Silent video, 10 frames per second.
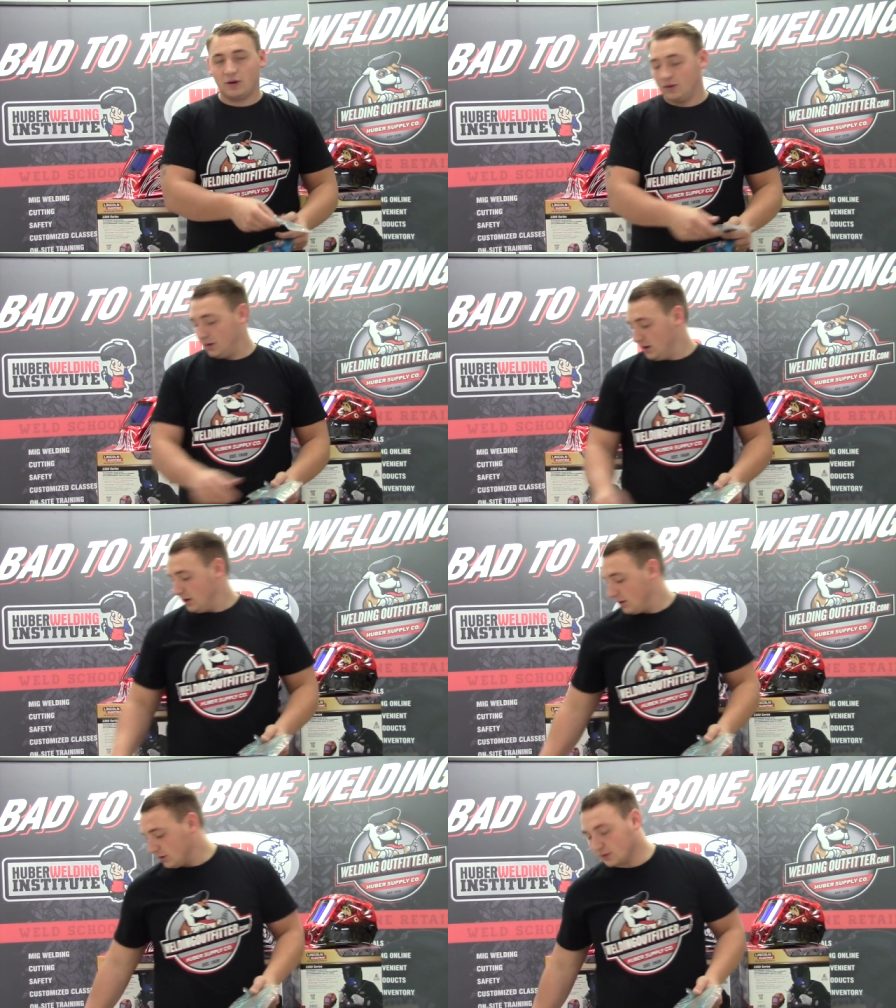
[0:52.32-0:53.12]
it,
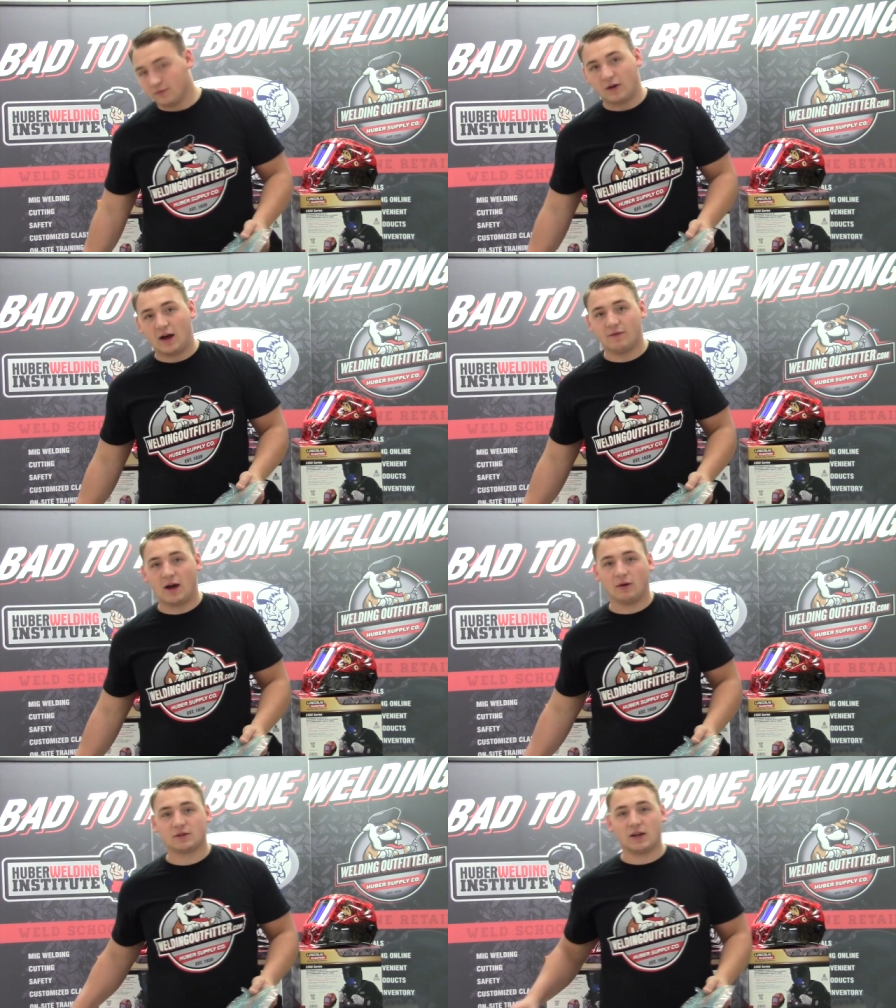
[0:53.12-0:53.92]
also five
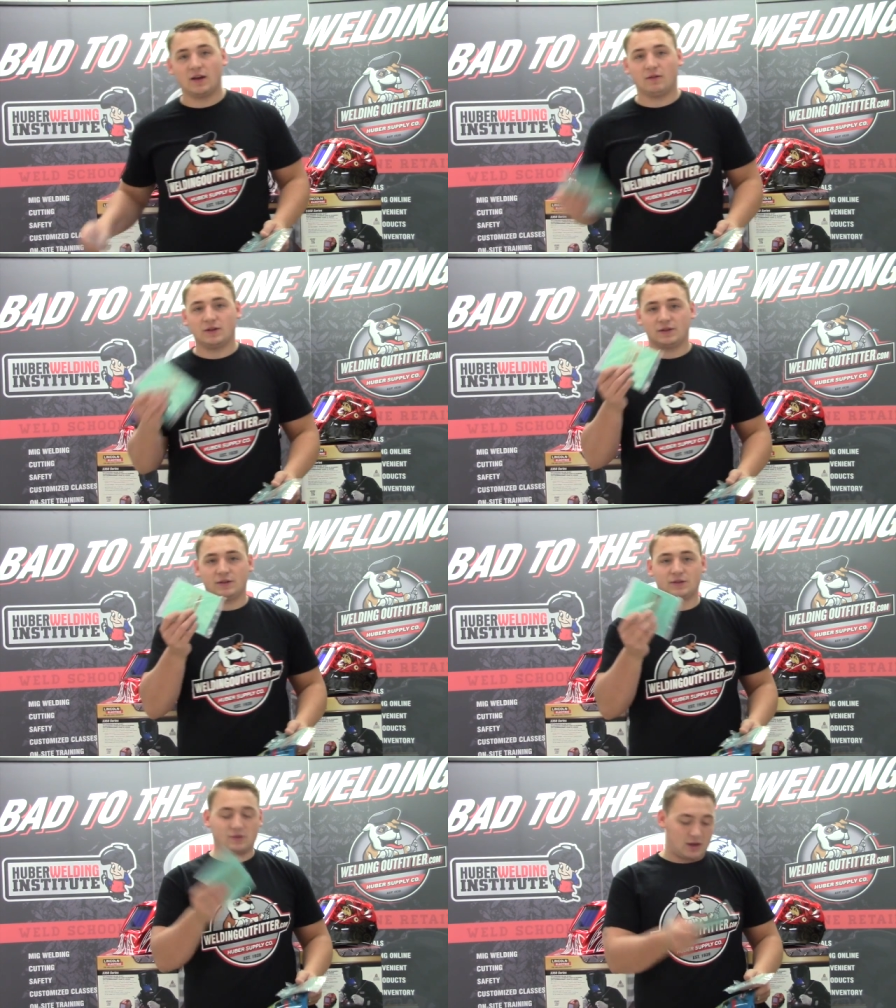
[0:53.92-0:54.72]
outside
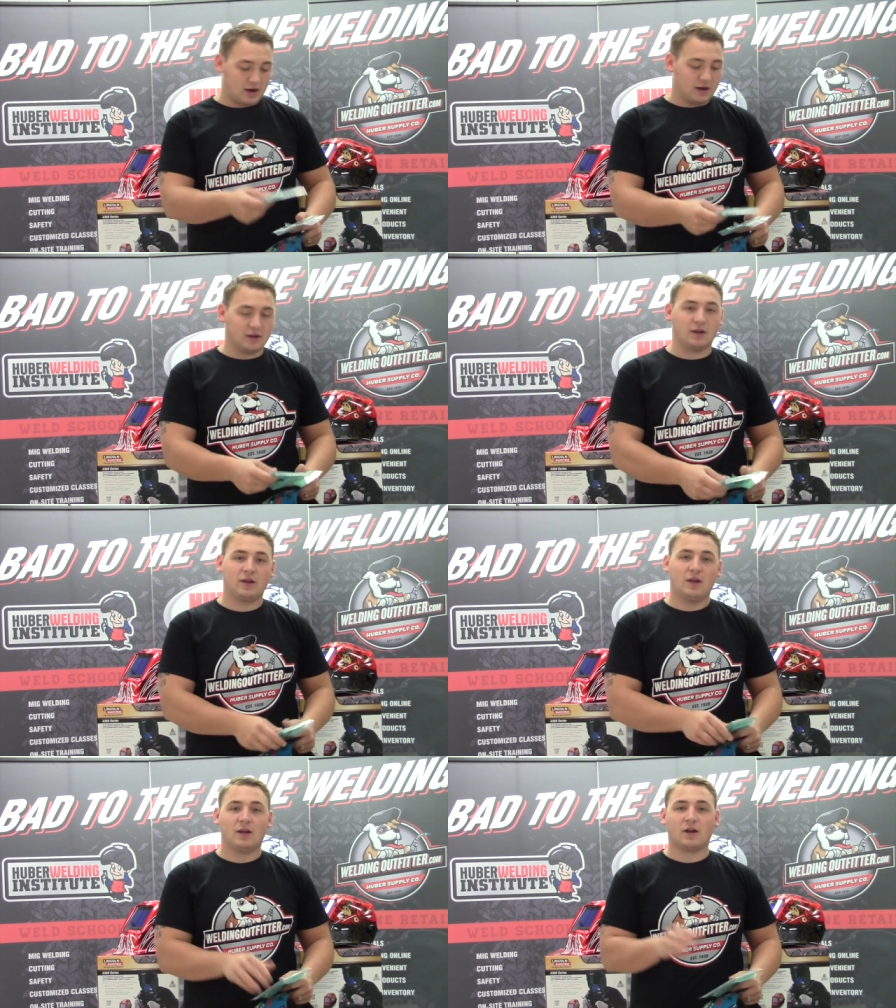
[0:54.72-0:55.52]
lenses, that kind
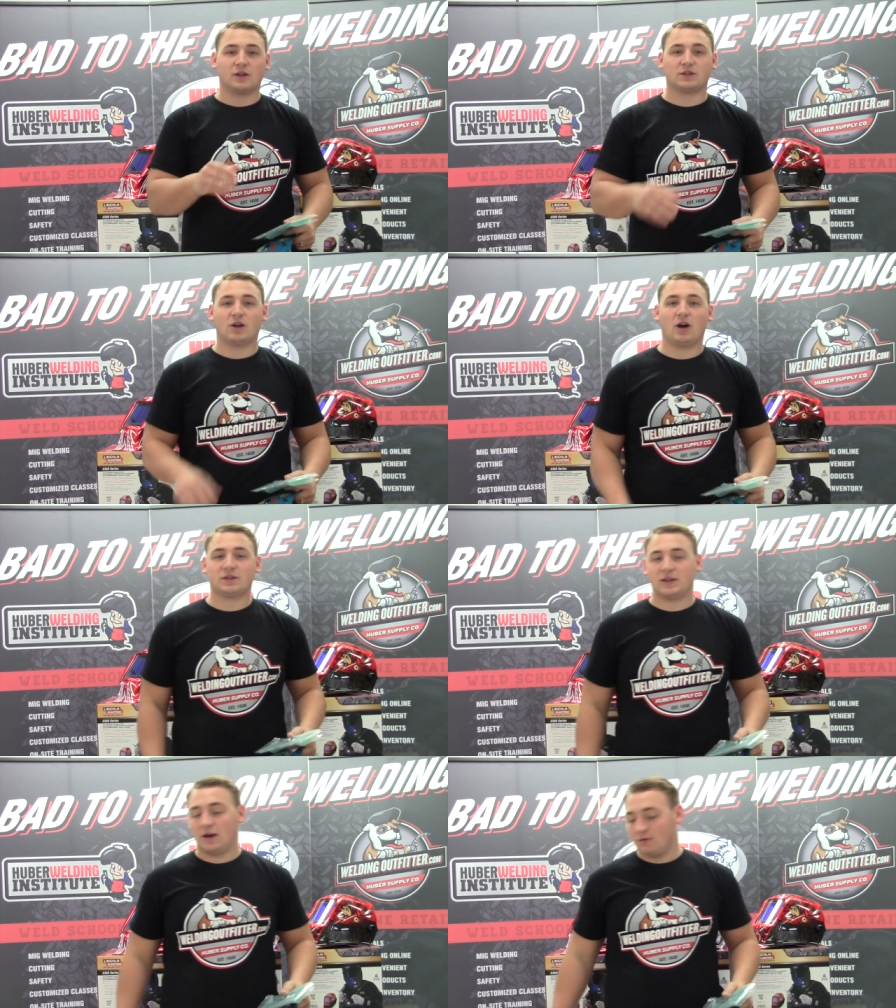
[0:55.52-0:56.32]
of cuts the
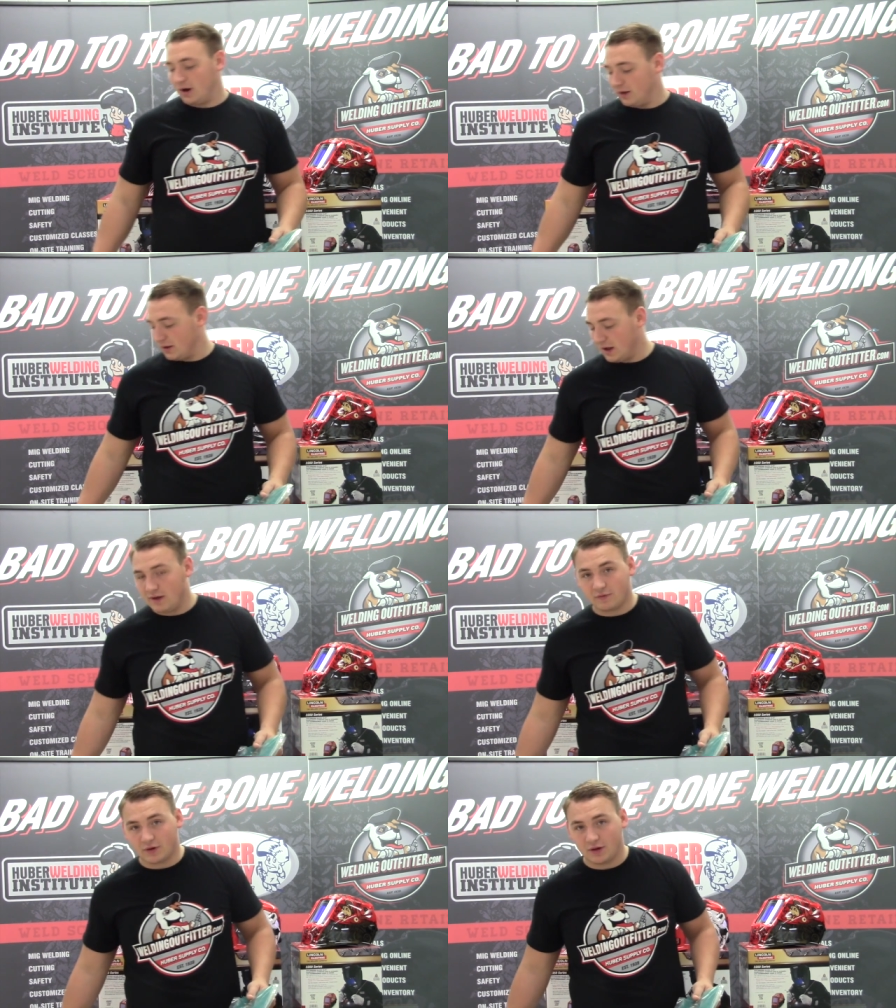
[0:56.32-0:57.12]
cost down right out of the
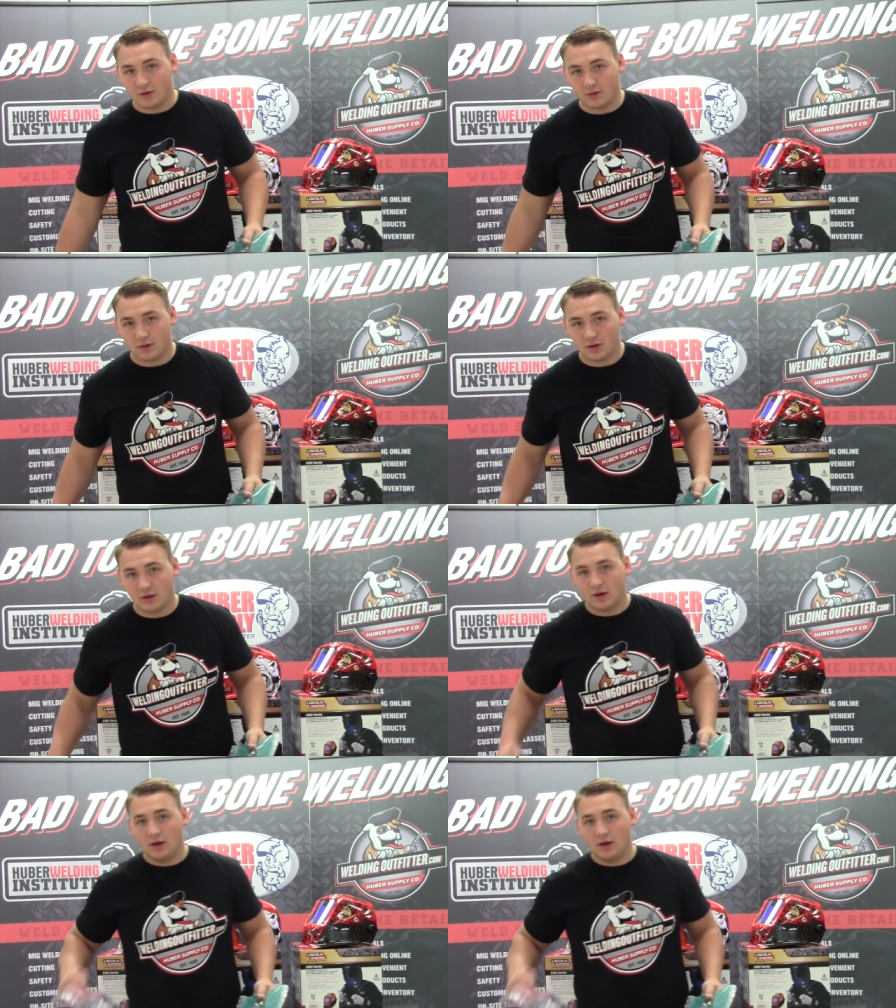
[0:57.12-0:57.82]
gate for you.